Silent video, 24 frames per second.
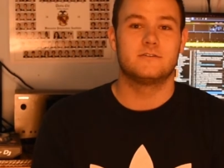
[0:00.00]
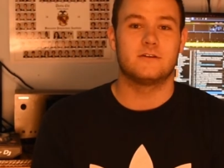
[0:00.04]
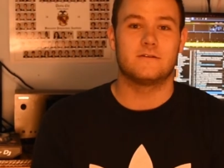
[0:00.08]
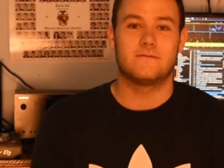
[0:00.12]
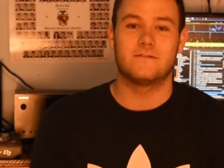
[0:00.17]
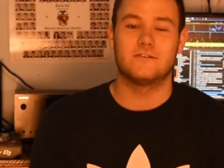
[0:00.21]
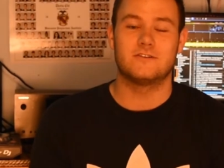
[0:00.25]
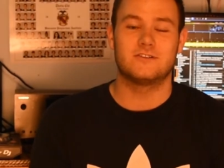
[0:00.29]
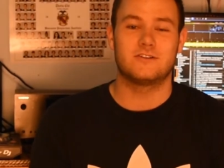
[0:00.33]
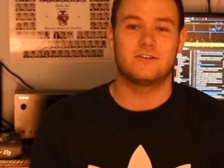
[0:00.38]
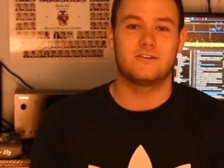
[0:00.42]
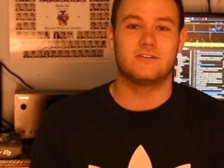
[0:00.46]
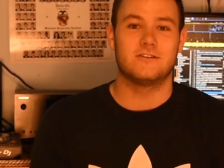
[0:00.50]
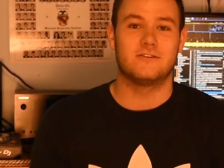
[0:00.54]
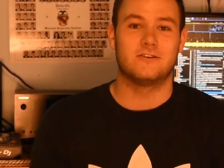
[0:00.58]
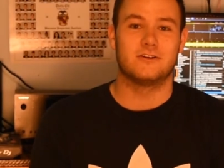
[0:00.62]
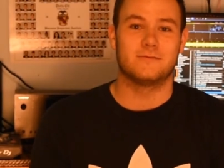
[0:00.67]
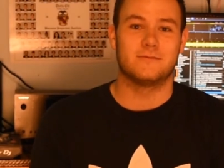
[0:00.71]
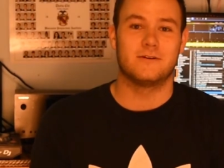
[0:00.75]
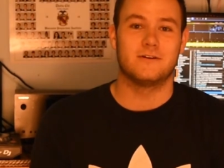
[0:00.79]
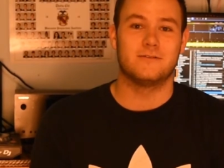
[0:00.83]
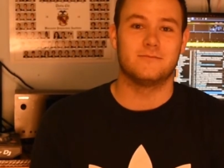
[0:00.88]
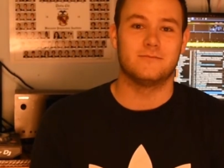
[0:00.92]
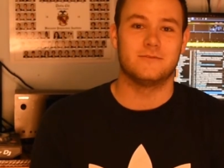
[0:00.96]
I first started
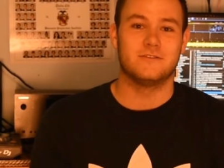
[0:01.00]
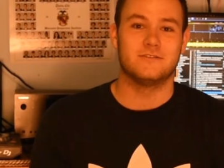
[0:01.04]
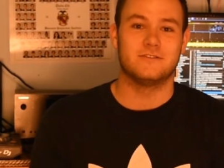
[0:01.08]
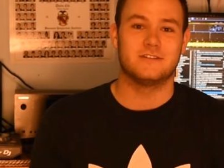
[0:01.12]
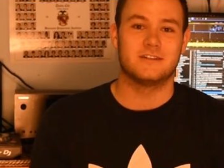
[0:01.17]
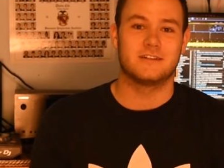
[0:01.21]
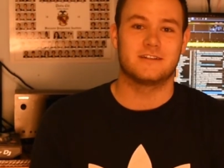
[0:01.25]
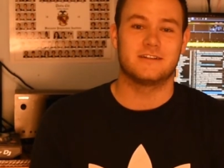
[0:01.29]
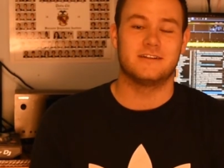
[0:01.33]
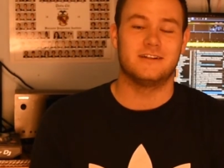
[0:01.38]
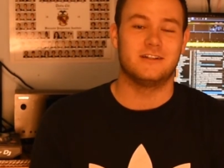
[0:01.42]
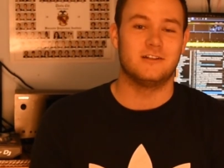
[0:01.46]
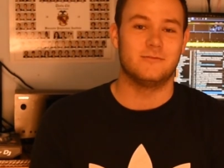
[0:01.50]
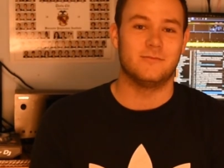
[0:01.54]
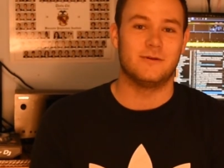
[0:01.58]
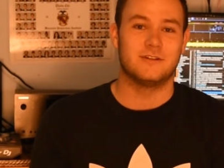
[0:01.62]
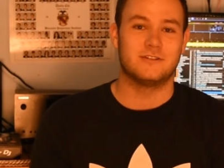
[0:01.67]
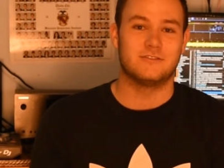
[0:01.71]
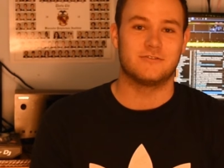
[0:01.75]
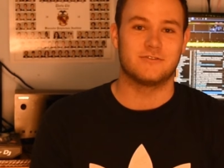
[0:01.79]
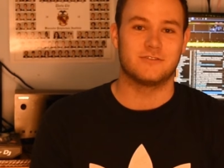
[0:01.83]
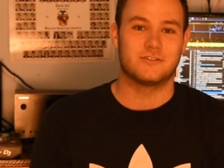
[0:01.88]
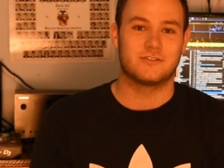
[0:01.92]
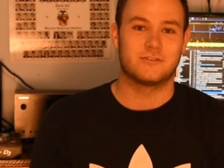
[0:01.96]
learning about music in
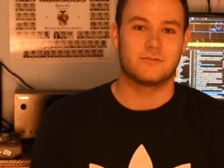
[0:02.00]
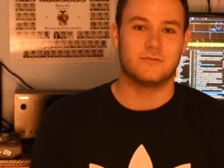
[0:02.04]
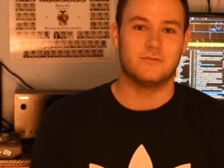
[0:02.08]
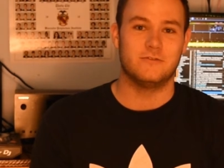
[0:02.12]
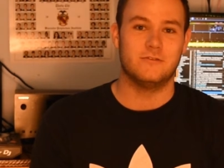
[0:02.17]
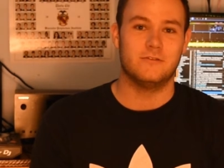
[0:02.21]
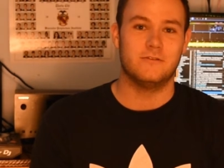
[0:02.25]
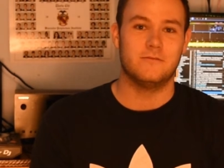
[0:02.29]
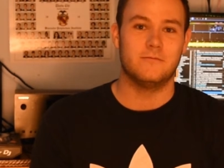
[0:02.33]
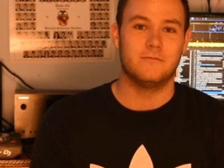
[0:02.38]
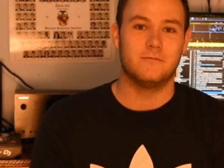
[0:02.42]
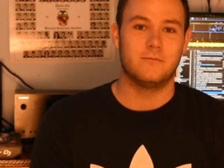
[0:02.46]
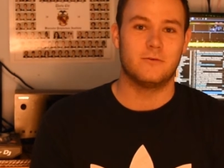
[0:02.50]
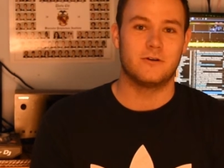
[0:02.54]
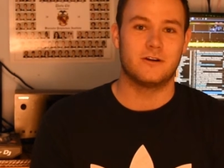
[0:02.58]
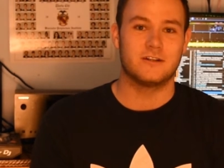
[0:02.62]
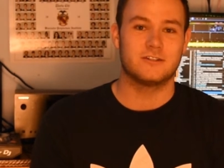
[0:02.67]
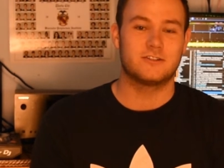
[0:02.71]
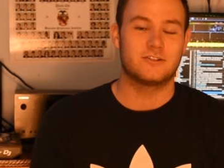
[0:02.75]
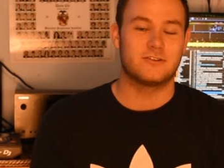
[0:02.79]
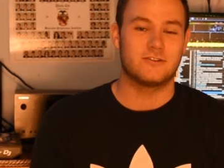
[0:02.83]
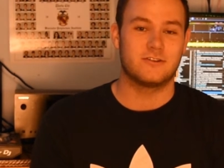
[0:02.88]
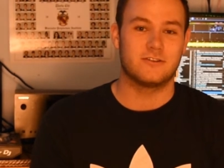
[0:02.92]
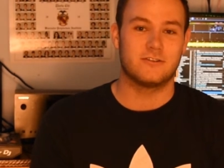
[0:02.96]
elementary school, where I
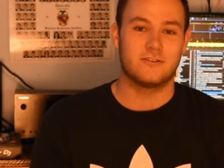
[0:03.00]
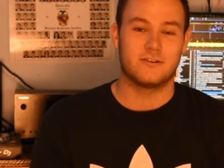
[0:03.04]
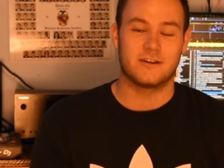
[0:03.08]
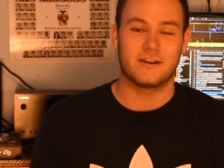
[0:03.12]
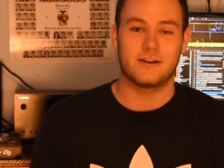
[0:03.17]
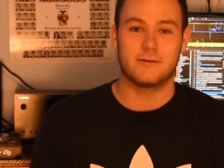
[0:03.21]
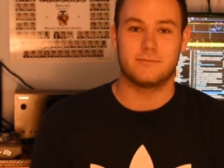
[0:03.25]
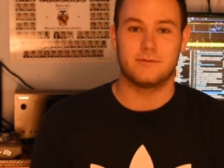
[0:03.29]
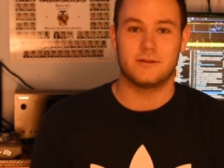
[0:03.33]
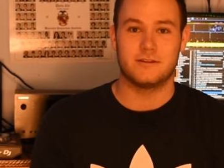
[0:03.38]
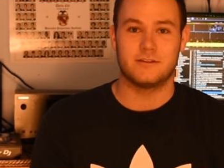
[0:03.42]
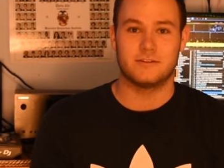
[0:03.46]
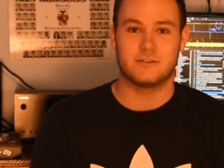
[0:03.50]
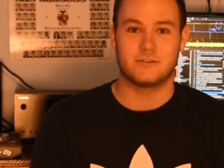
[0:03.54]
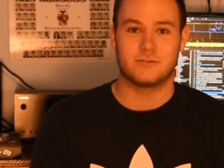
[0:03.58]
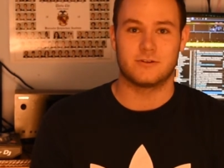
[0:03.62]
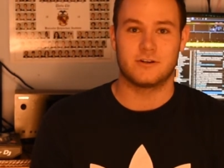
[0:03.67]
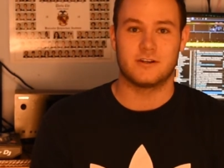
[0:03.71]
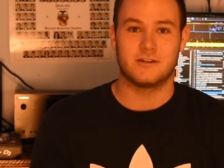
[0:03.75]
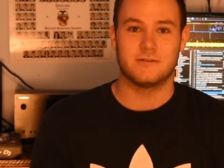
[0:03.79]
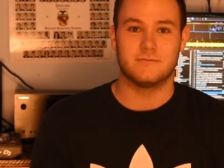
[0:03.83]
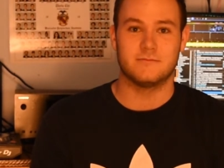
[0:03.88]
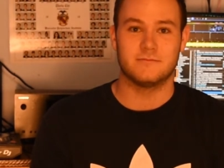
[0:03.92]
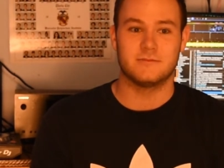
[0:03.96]
started learning how to play the
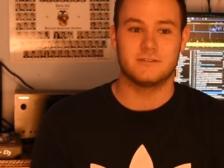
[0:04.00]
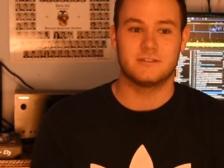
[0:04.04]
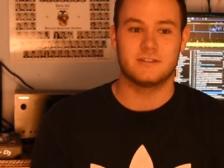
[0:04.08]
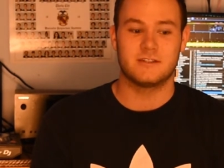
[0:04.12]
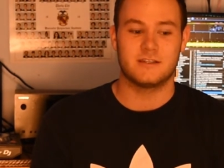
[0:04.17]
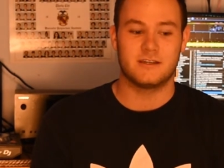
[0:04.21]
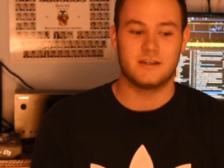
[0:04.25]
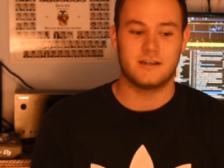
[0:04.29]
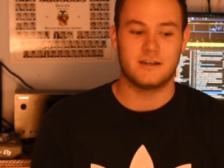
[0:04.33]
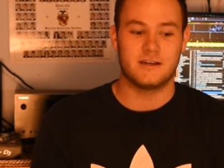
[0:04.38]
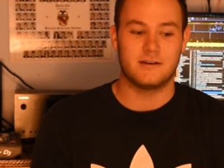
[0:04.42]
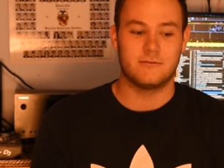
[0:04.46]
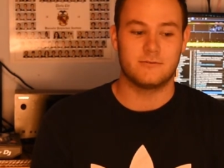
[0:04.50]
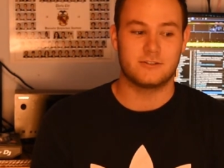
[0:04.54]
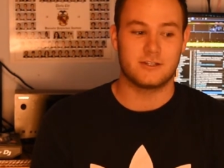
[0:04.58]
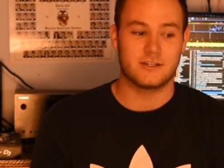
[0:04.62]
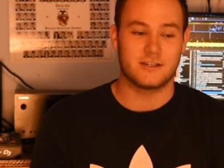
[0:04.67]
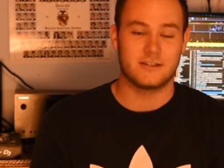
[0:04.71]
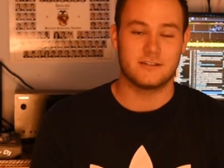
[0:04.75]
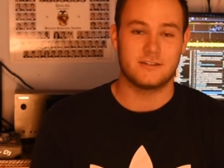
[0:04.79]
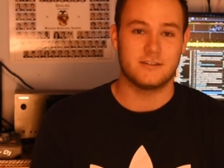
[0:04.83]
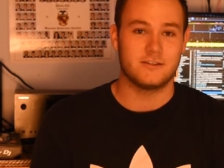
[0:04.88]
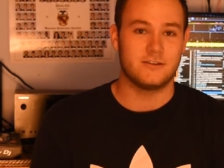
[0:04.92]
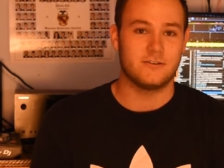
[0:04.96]
drums, uh, which I
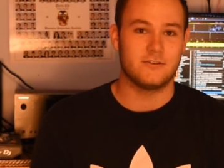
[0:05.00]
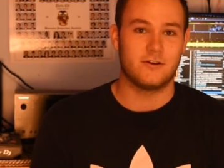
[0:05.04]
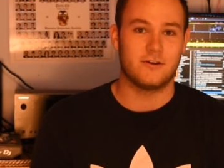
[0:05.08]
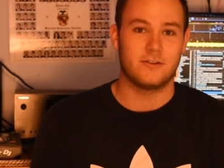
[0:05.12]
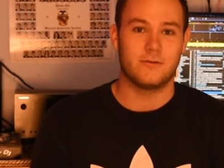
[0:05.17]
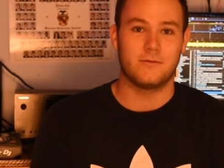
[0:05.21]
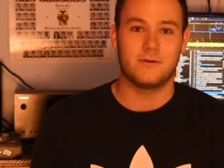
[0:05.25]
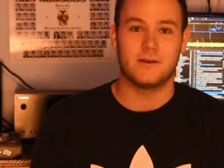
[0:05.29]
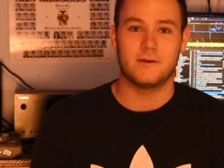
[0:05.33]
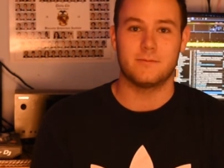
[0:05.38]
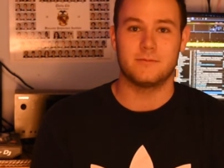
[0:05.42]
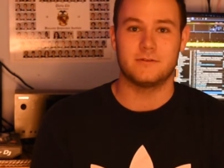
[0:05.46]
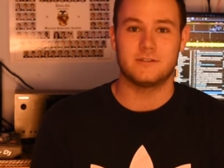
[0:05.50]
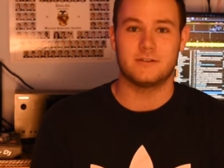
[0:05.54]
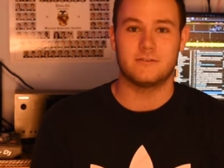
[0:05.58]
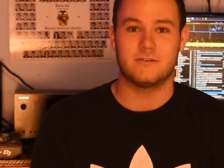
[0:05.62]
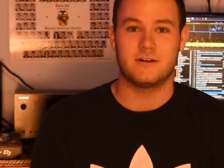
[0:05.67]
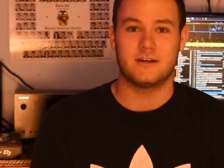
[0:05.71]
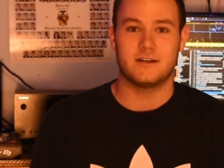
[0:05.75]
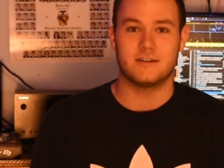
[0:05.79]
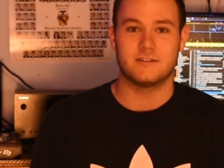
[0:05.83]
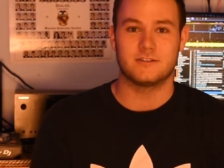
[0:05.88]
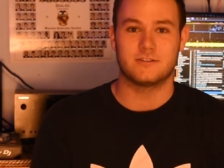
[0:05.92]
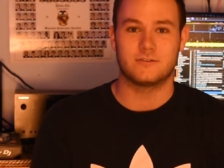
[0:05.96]
continued all the way up until
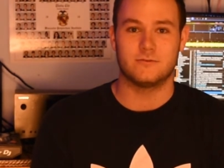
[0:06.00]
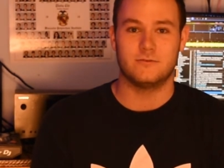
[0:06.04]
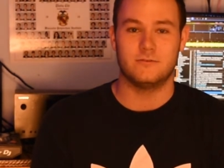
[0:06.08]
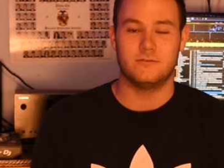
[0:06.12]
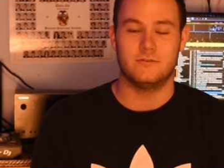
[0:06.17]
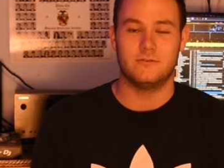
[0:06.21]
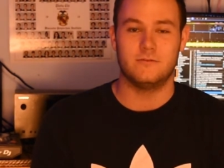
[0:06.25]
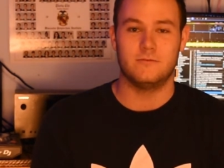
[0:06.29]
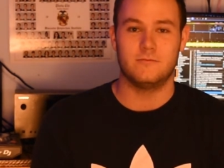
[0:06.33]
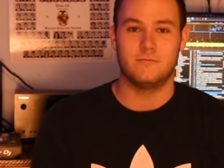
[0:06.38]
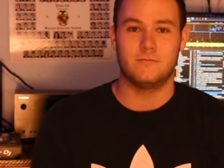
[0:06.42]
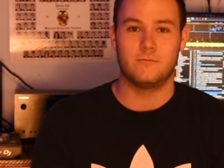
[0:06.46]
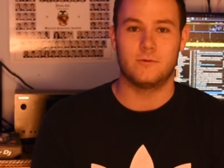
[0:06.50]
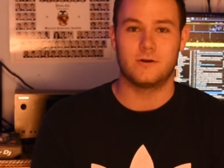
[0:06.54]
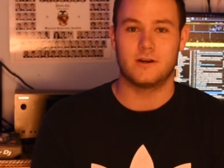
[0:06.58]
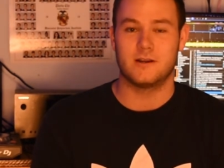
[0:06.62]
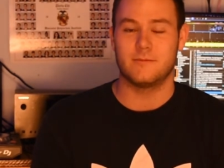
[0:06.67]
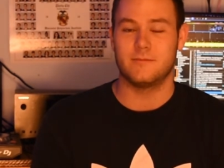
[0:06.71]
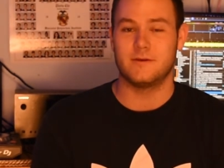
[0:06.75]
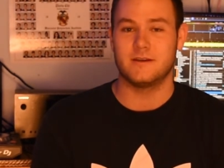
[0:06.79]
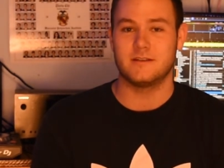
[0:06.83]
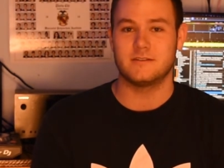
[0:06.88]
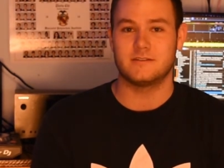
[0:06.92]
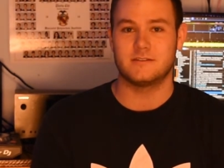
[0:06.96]
high school, where I
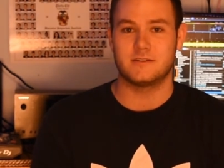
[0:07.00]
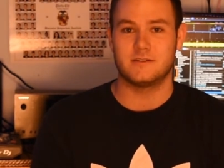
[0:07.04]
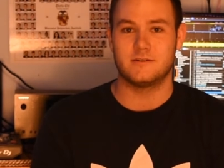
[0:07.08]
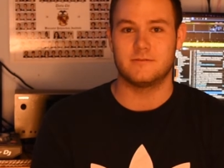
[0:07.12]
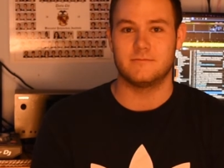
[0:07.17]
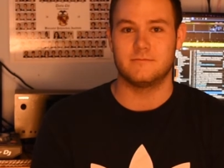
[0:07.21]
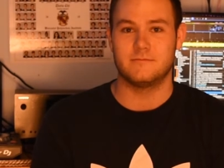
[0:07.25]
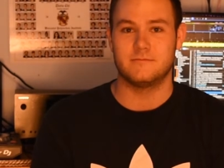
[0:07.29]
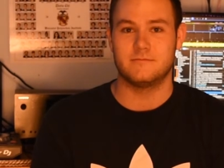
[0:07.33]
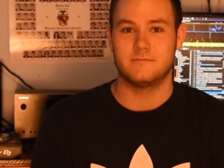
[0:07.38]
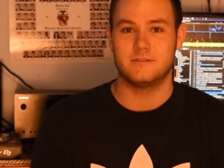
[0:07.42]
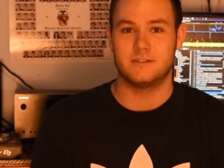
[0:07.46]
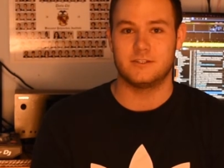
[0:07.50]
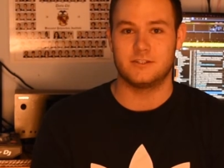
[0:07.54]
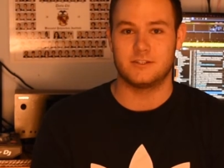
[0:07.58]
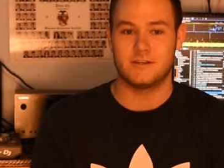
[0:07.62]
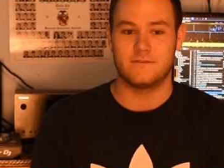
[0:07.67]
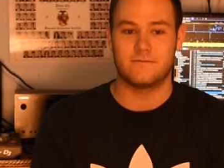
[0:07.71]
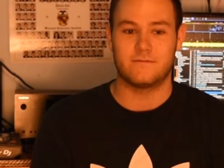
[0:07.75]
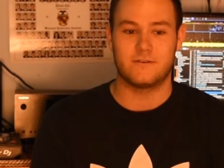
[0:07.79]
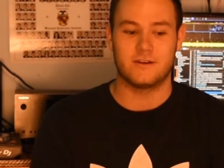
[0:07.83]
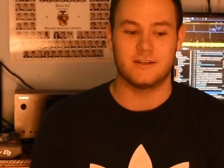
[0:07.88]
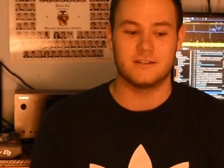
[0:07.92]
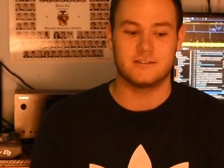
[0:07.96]
met some DJ
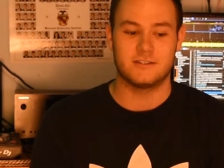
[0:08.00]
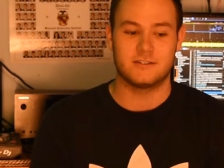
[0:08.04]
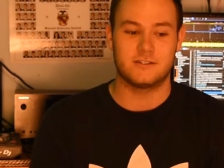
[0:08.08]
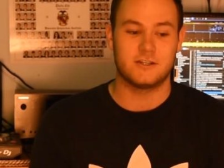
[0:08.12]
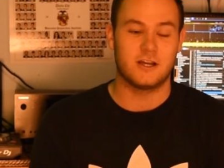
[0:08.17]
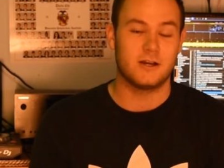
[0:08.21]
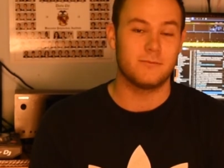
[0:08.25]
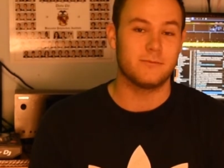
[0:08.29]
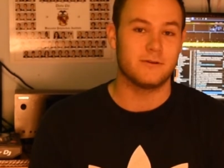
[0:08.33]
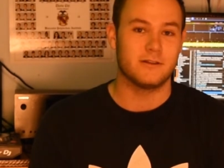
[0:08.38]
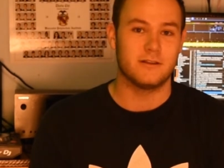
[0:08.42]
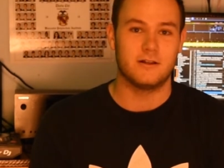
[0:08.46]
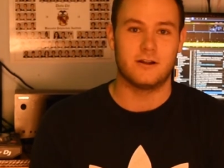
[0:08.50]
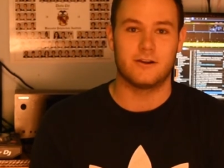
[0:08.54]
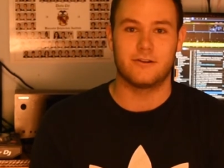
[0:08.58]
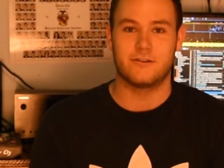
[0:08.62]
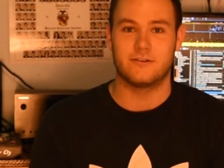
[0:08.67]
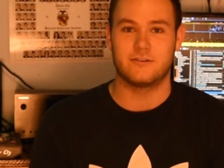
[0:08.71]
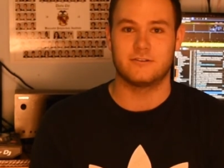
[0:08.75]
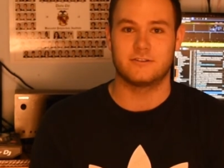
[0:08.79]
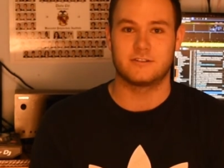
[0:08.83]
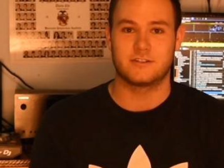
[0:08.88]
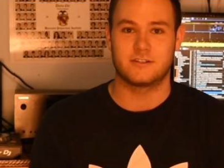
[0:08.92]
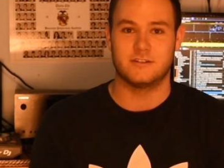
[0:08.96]
friends that taught me a lot of
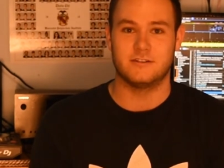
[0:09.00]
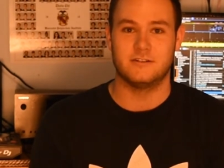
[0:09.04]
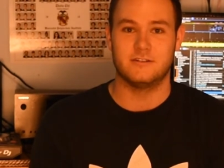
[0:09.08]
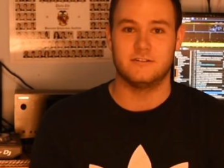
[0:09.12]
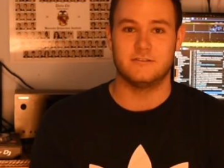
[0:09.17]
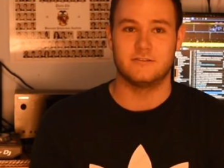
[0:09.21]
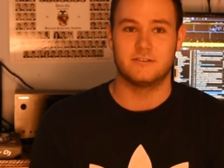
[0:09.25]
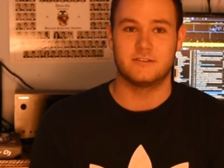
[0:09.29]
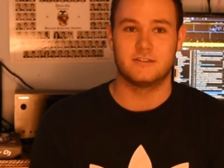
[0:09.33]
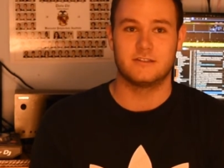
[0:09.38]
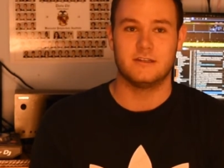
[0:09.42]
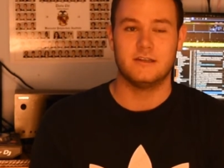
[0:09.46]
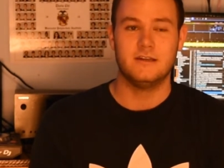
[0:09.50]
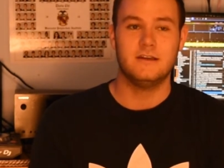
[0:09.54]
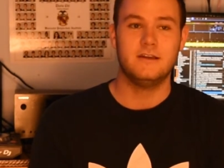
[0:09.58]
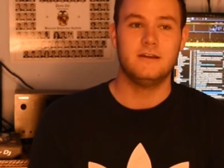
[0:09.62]
their skills.